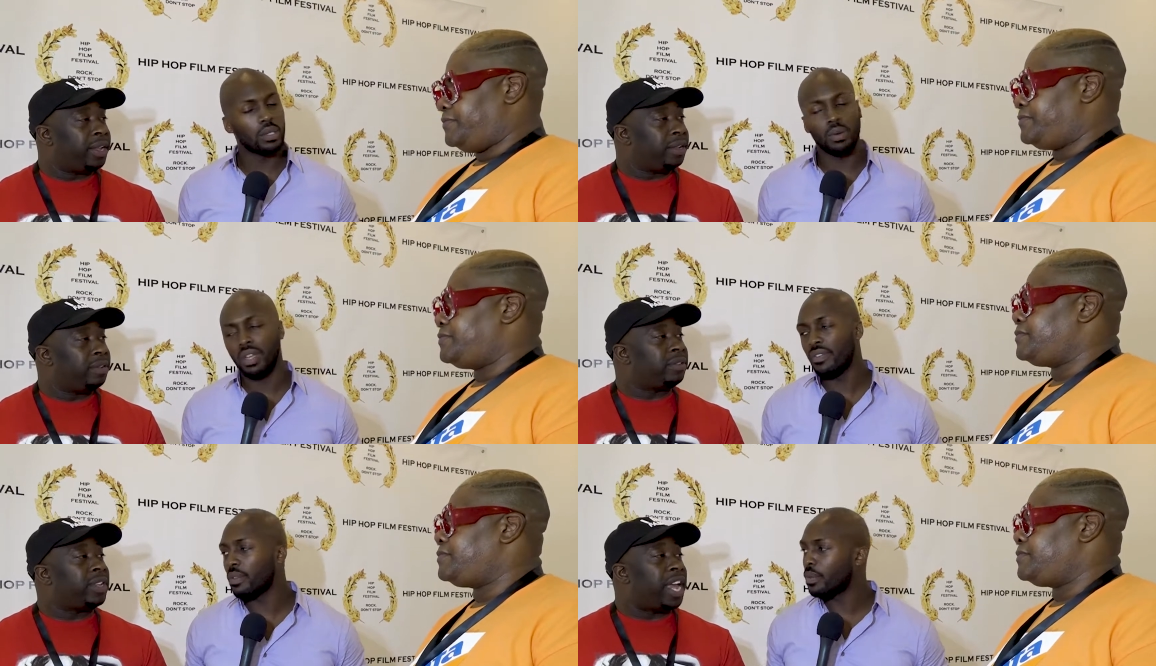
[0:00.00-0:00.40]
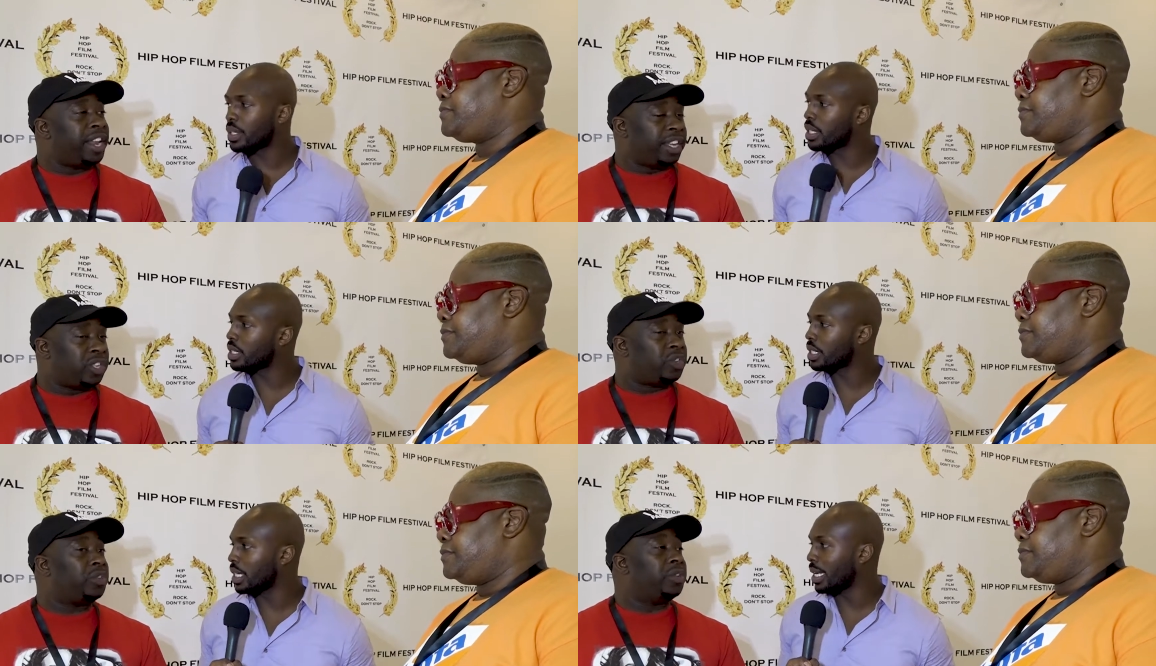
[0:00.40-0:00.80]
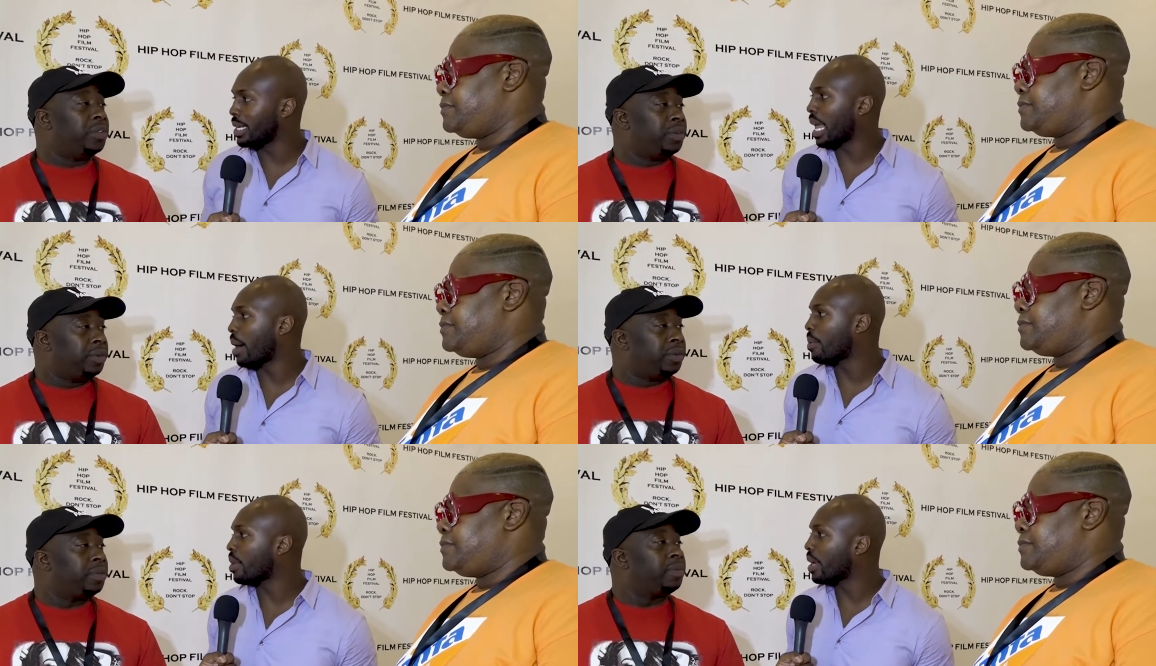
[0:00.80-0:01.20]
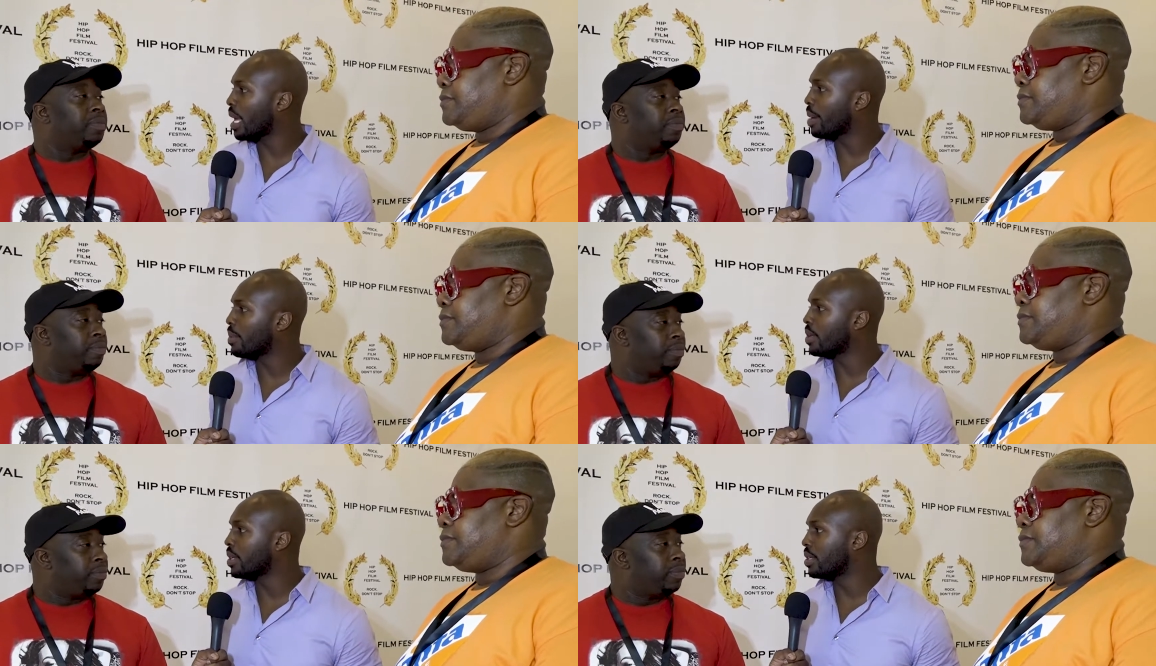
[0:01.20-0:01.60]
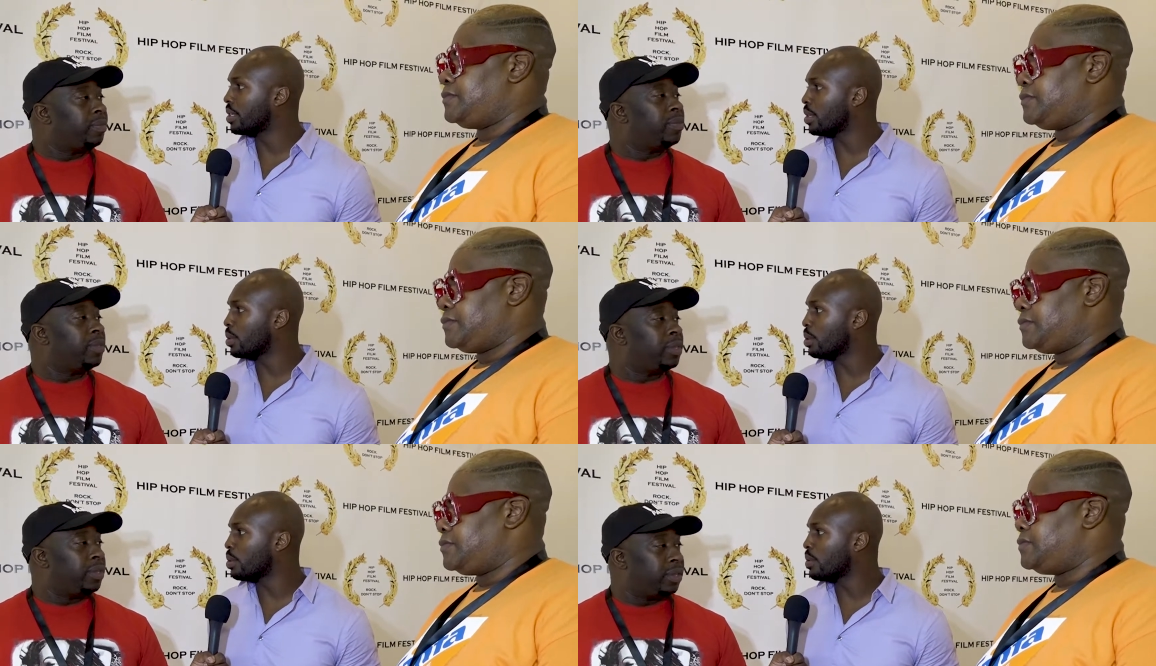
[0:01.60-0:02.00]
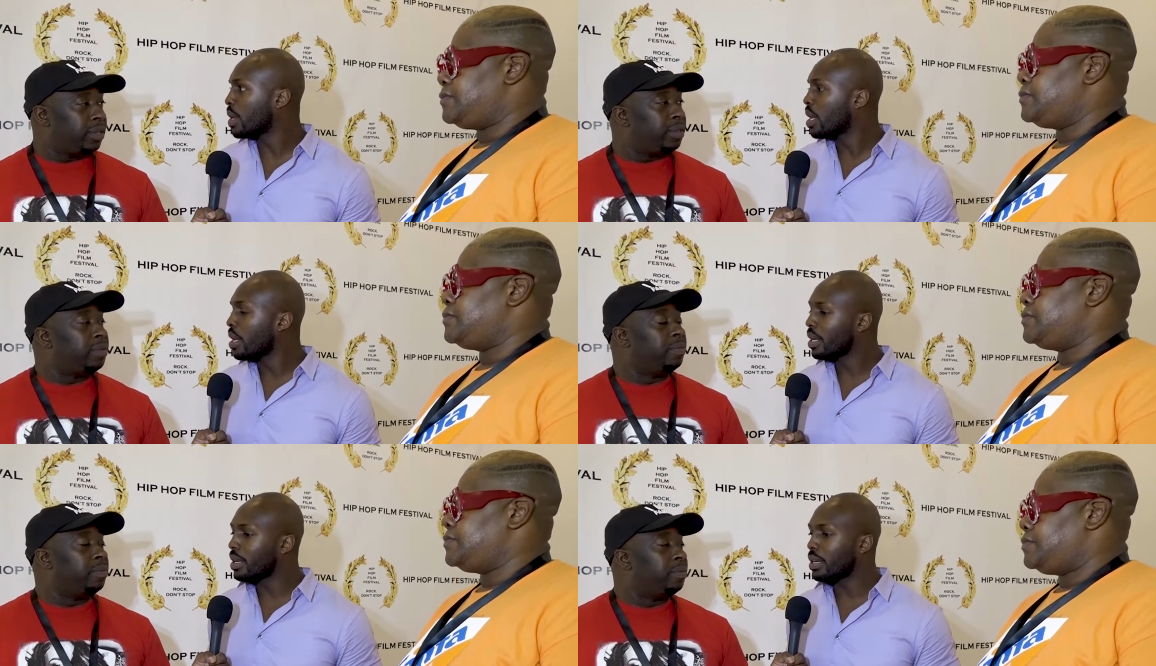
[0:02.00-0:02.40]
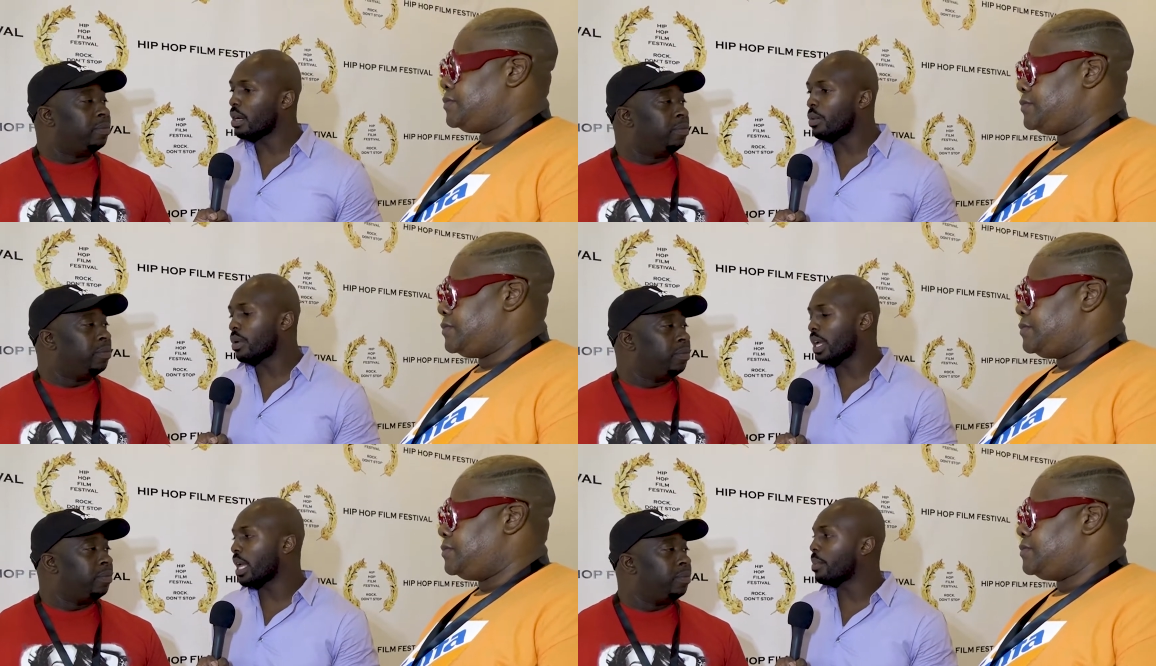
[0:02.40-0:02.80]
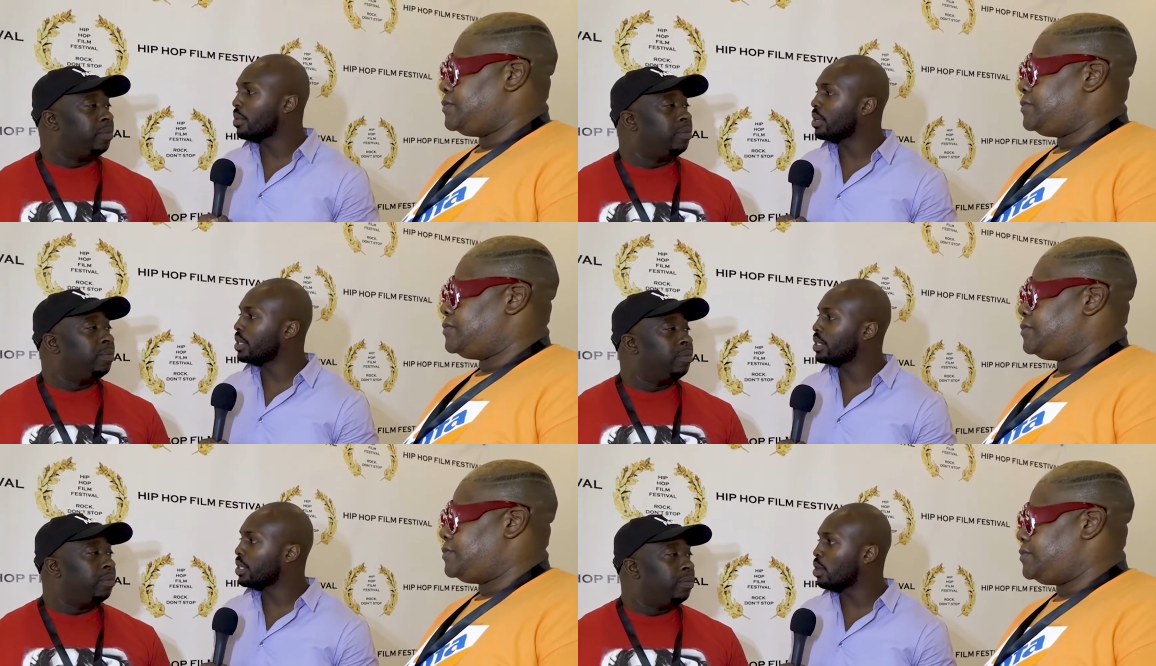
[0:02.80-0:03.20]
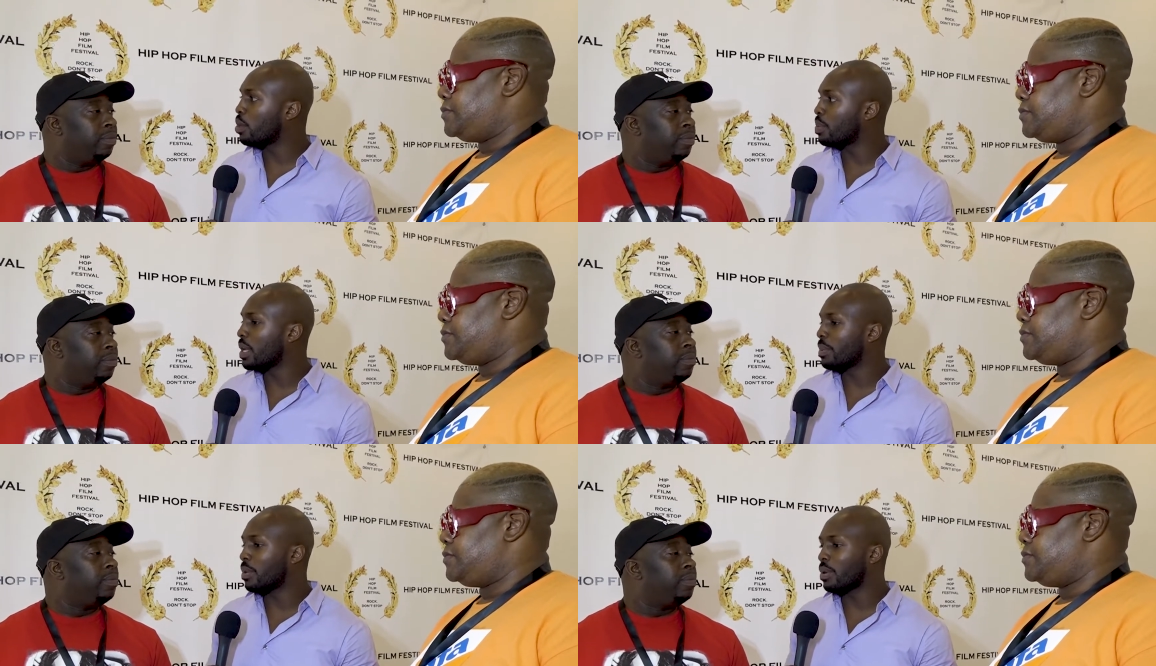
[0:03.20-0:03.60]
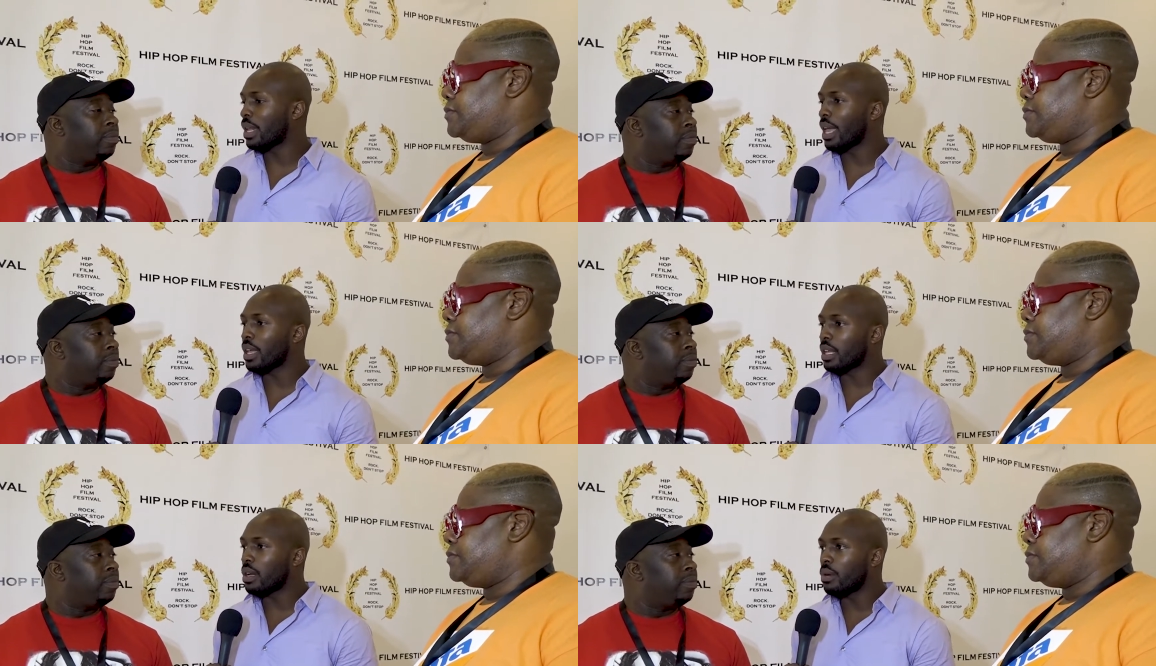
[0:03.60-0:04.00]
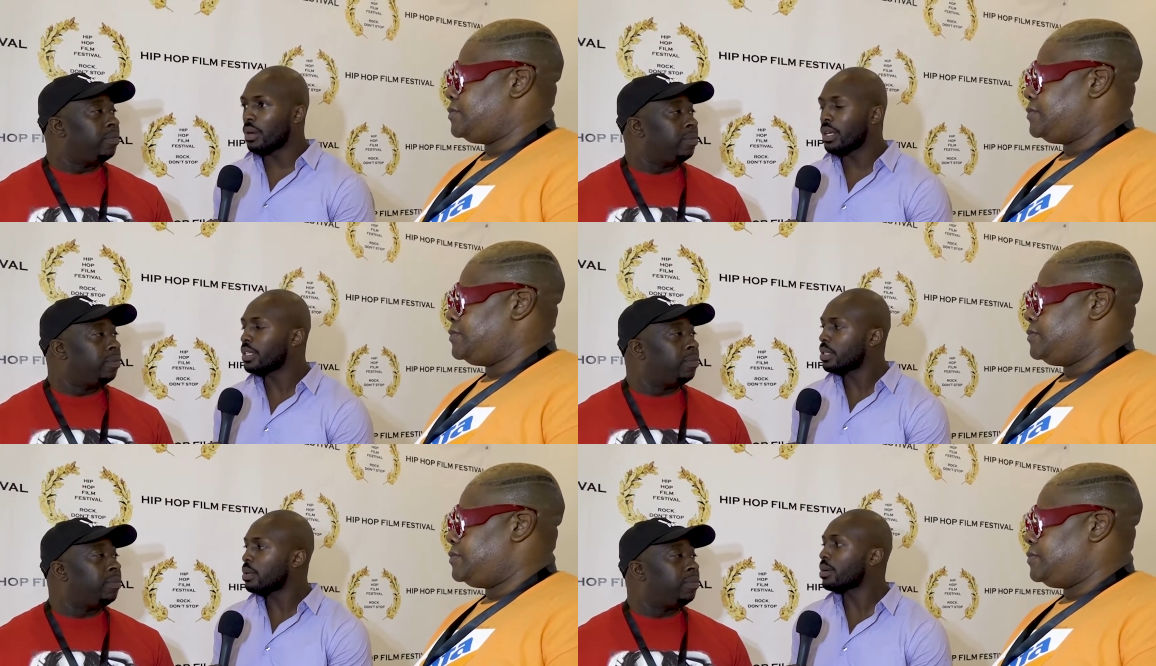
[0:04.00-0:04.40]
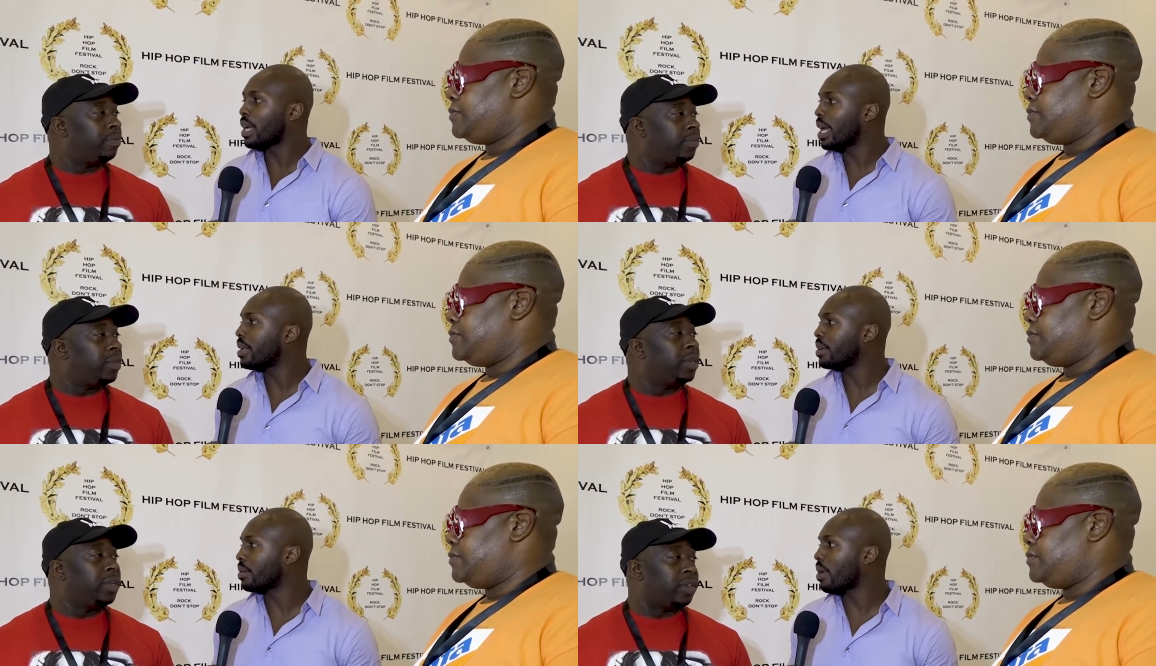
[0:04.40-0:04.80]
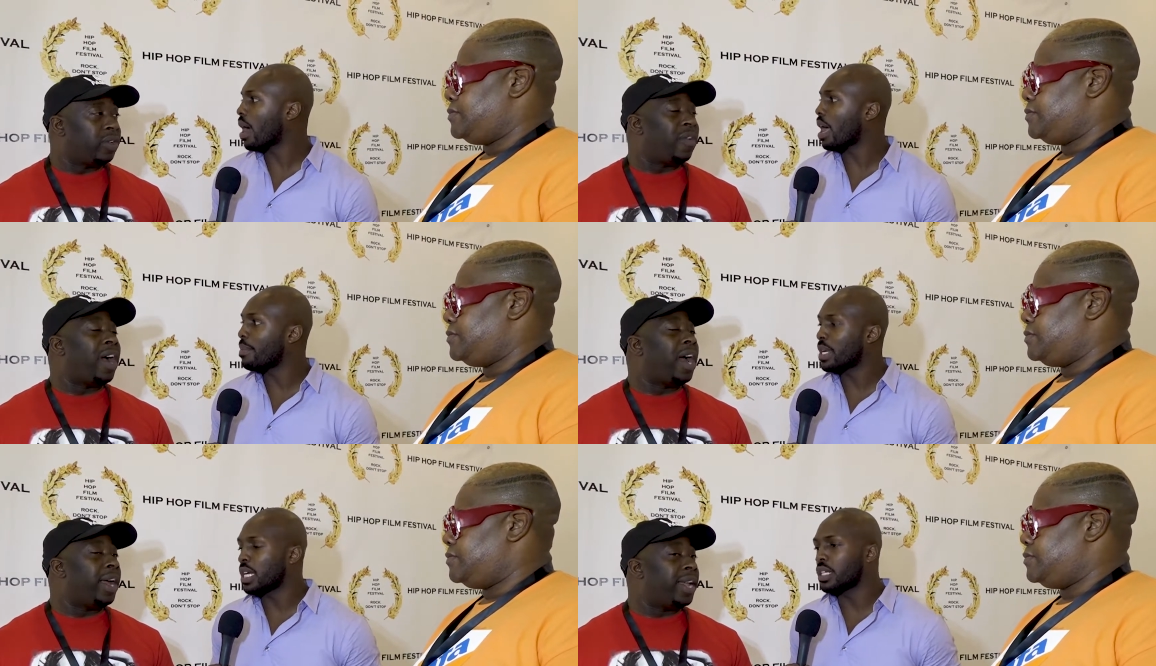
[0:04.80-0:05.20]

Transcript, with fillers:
Speaker 1: So even with the scene that we're able to do, you know, we're able to show people like yo, it's okay to cry right.